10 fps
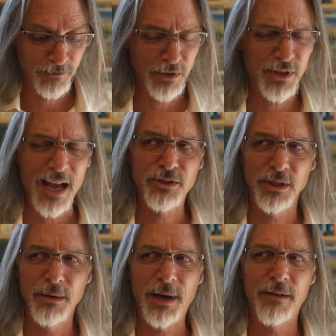It was
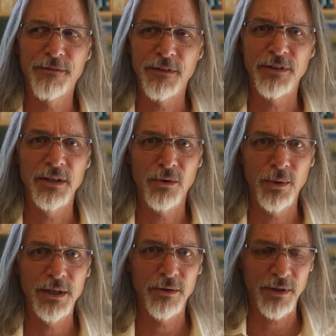actually about a 50-year window